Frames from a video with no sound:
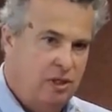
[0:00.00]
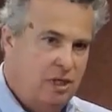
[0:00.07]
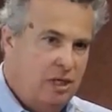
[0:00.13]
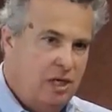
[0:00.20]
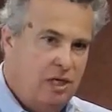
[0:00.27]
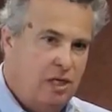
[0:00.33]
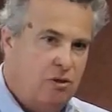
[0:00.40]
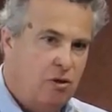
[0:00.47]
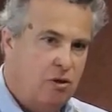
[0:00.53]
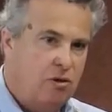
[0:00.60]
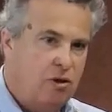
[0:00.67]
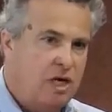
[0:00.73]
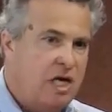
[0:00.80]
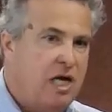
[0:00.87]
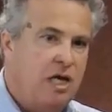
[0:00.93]
any
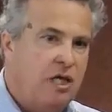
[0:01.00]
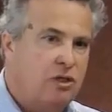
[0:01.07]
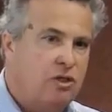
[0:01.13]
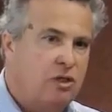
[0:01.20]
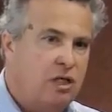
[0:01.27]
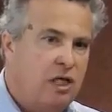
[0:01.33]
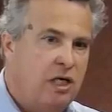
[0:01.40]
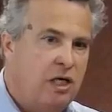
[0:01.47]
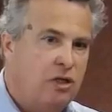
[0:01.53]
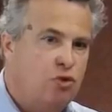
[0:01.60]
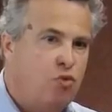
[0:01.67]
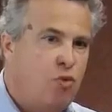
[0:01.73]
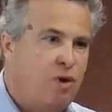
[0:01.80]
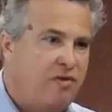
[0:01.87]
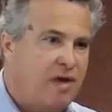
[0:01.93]
longer. It is, it is
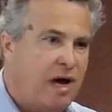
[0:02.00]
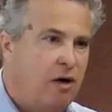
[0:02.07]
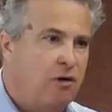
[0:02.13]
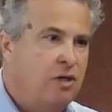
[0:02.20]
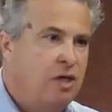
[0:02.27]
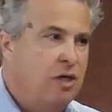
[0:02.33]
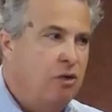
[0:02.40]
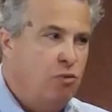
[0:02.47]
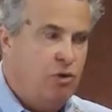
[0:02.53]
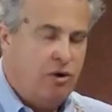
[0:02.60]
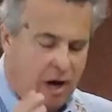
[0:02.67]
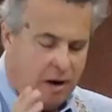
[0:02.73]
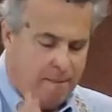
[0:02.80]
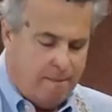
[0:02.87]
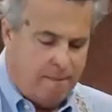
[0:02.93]
without,
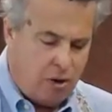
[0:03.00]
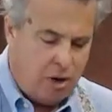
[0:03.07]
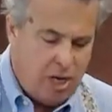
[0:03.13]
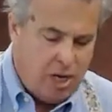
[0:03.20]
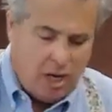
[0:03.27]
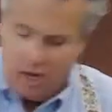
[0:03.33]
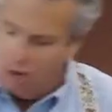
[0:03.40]
without merit. Now,